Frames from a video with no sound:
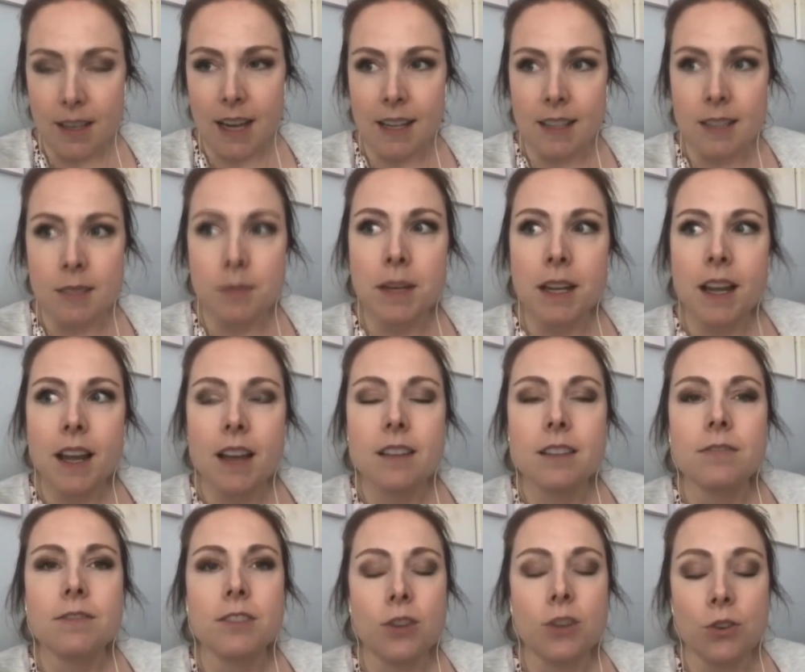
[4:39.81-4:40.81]
and it's because
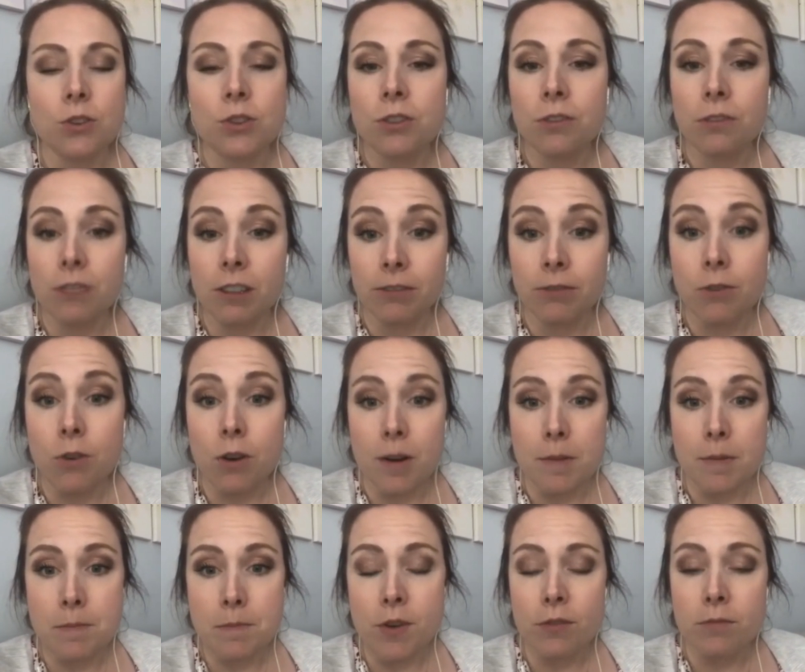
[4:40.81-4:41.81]
of social
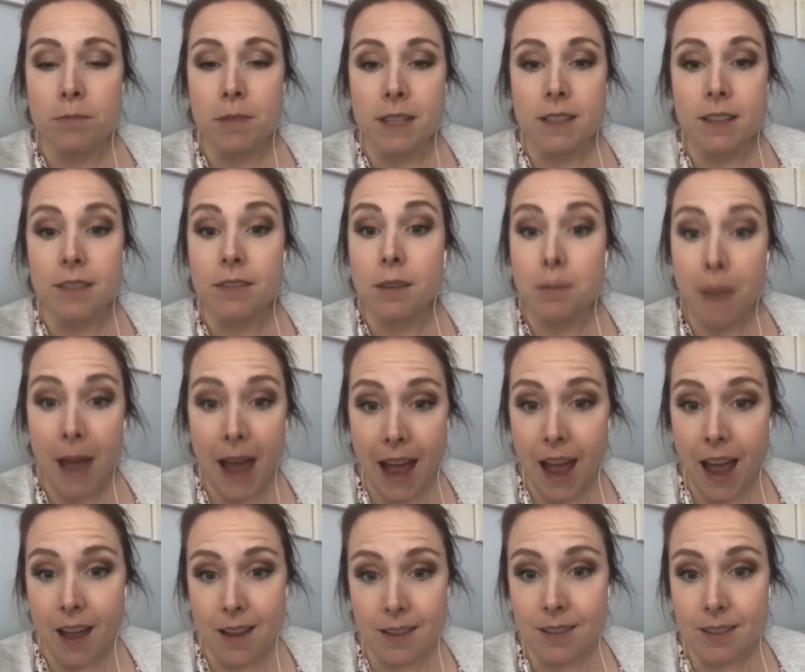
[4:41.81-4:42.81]
reform movements of the
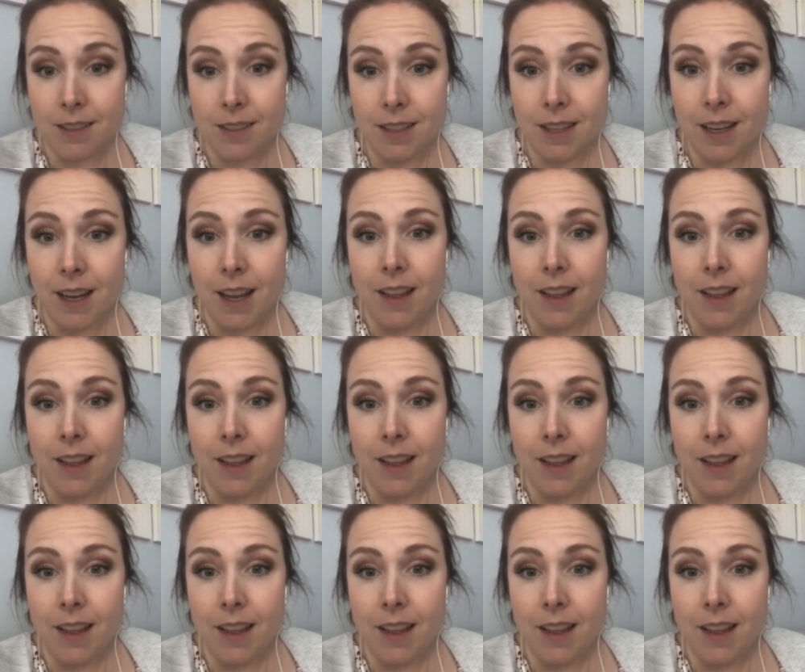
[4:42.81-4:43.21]
past